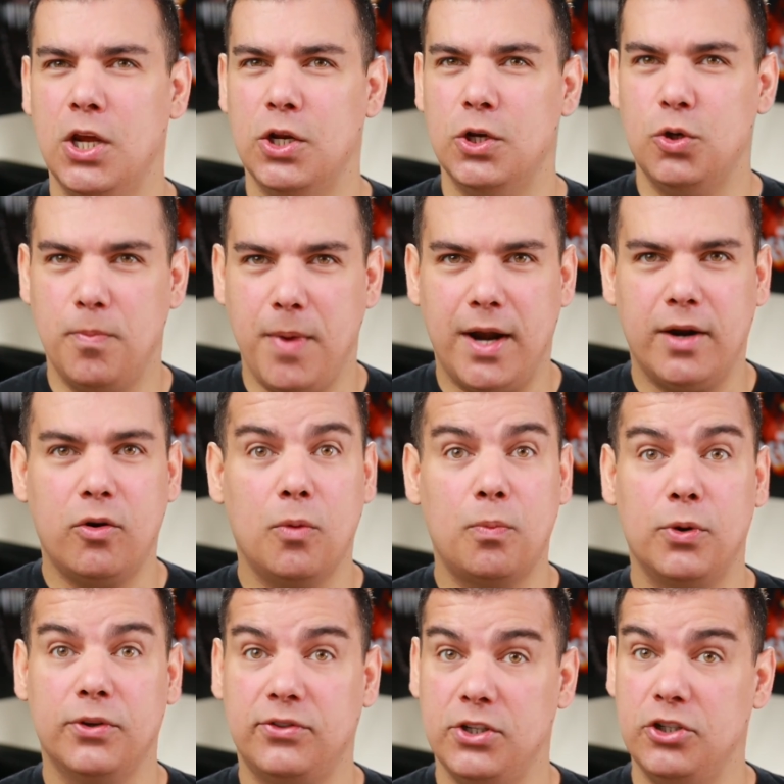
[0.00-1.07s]
Numerical
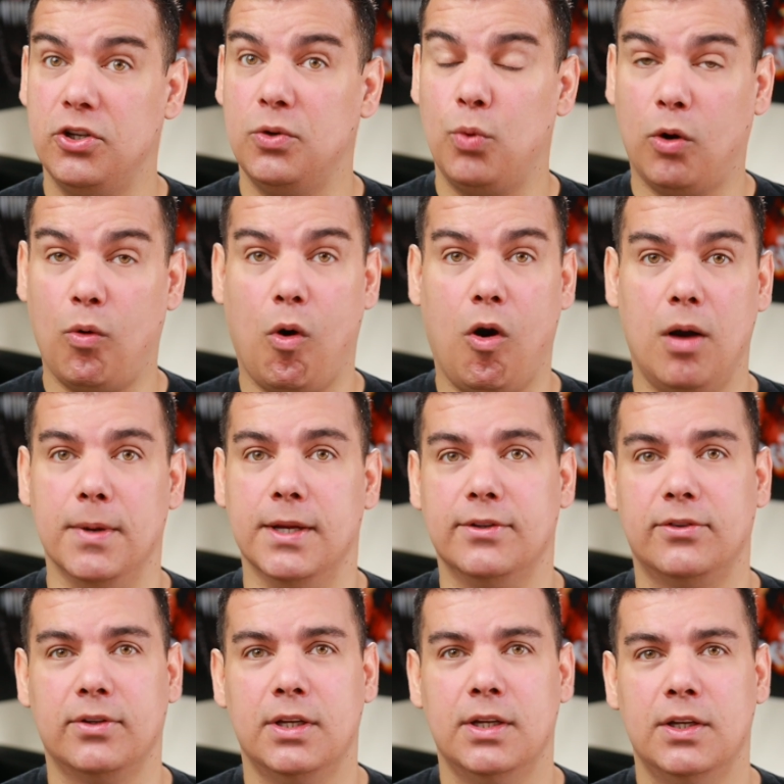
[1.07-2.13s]
precision requirements.
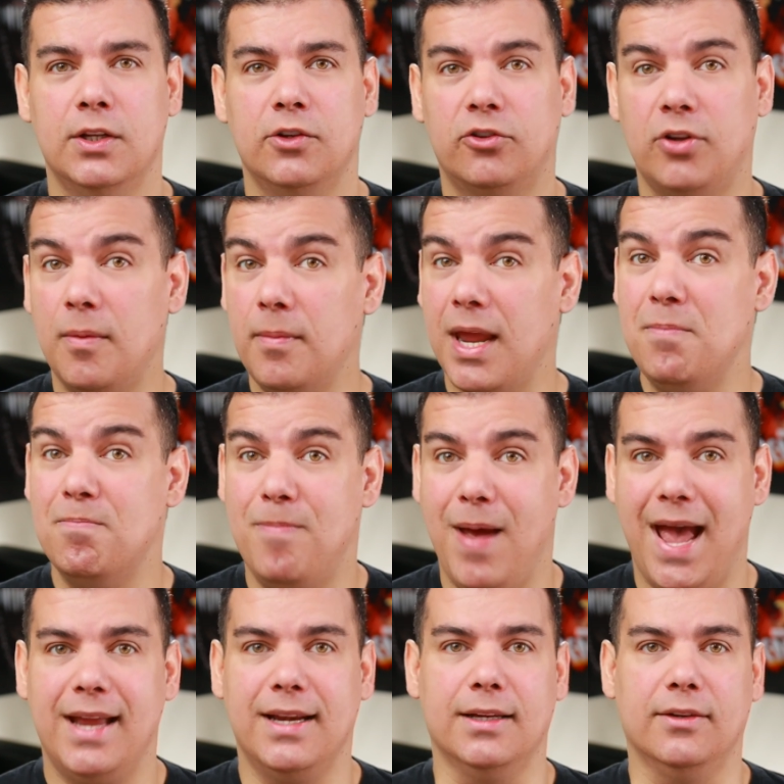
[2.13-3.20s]
Some
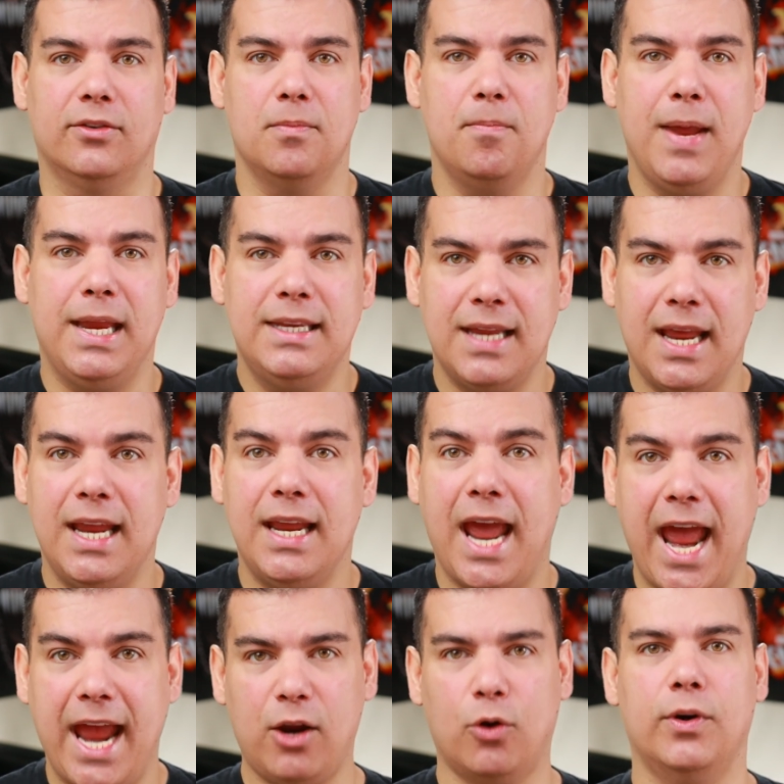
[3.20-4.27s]
embeddings maintain
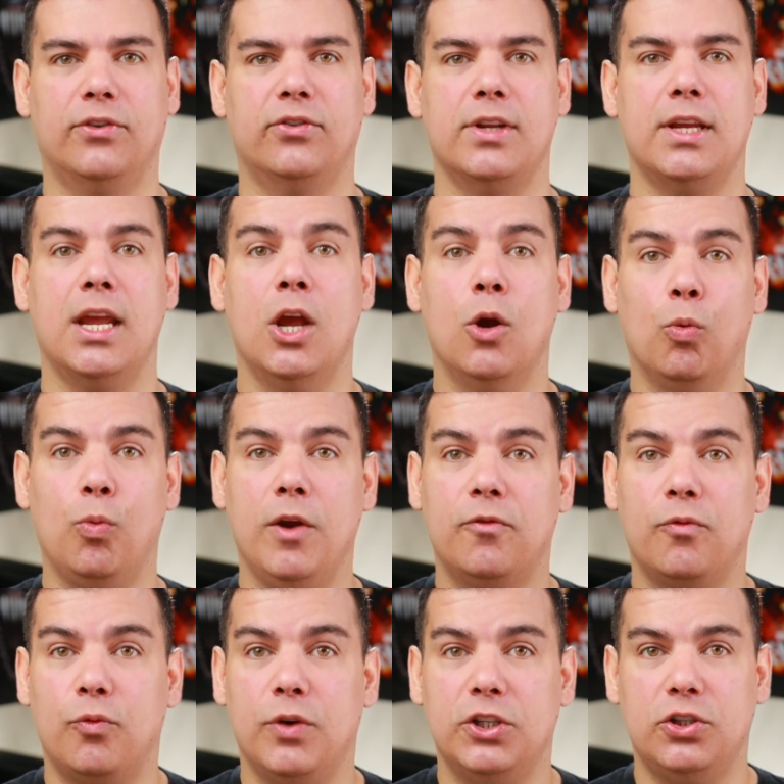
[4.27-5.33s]
accuracy with
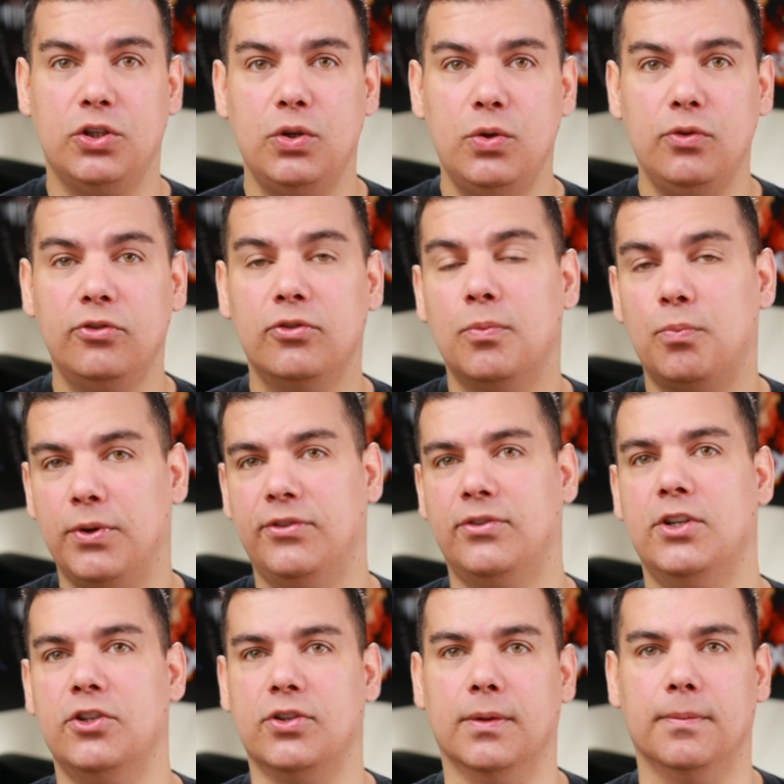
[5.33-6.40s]
reduced
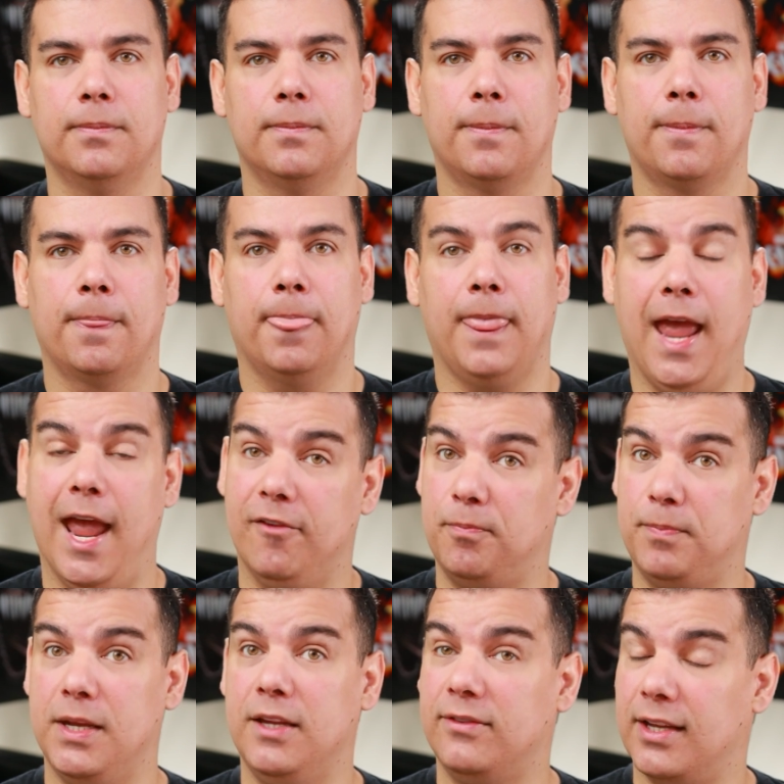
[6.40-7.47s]
precision,
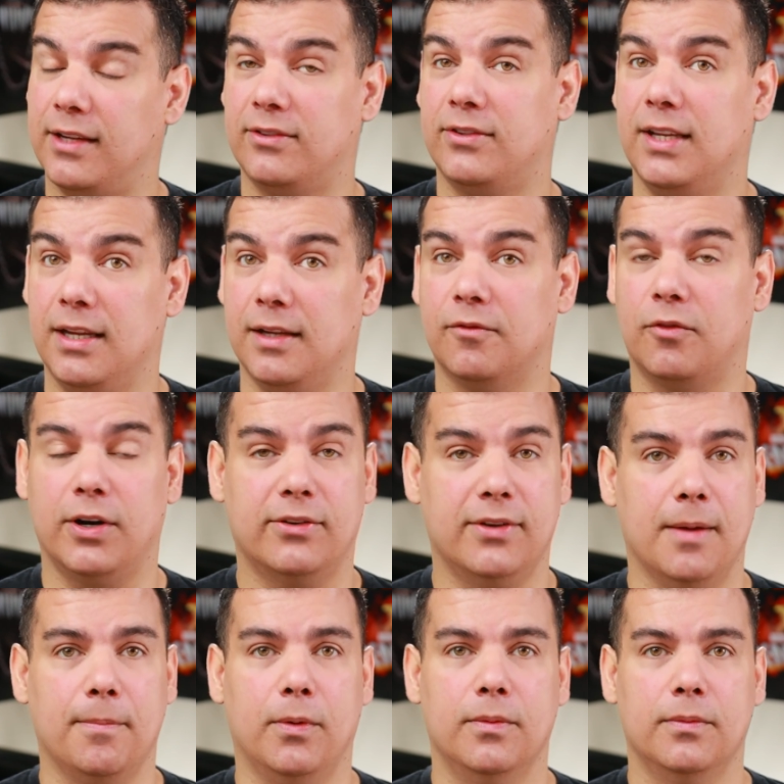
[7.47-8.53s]
FP16 for
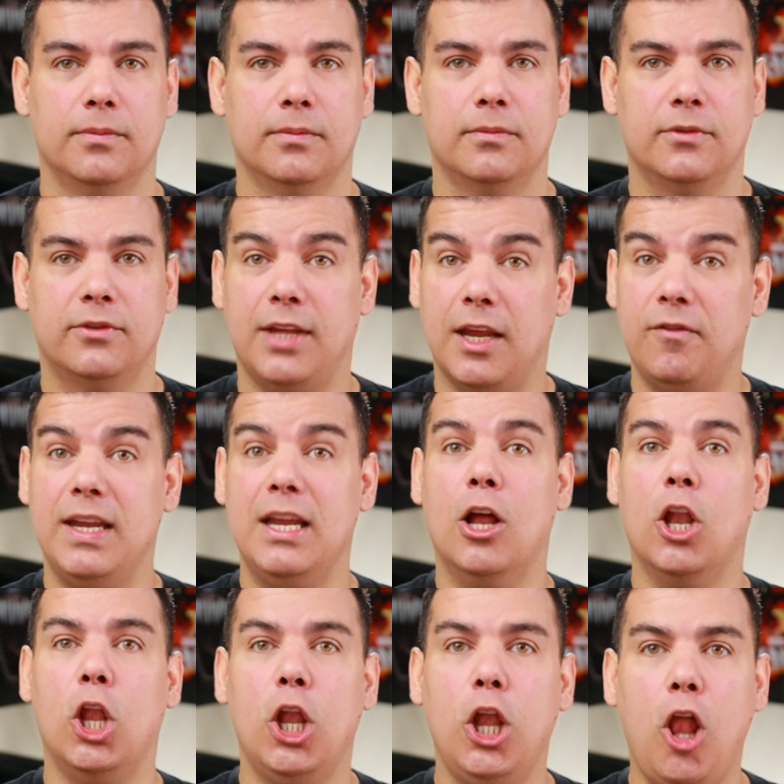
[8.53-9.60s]
example, saving
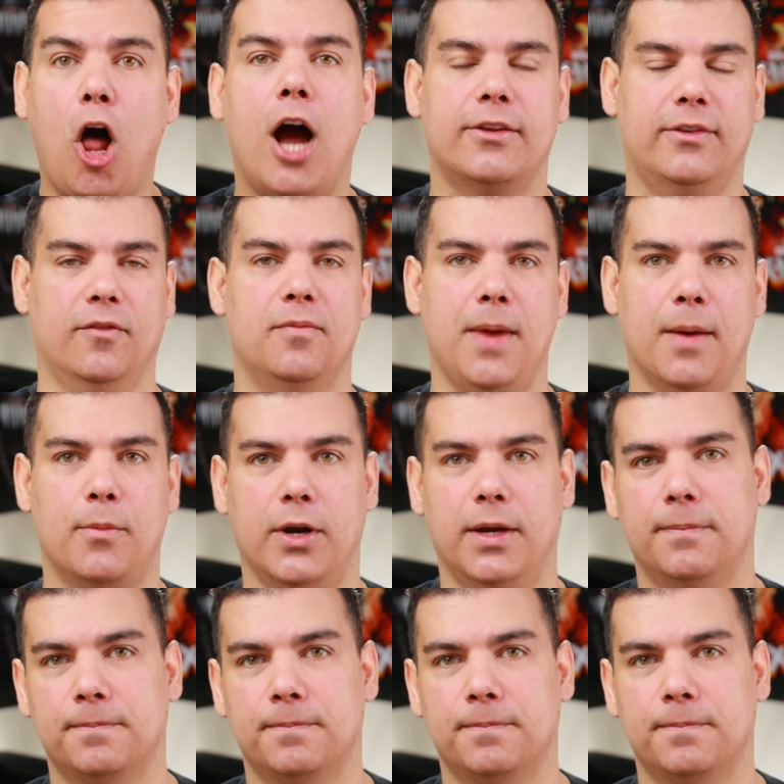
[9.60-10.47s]
lots of memory.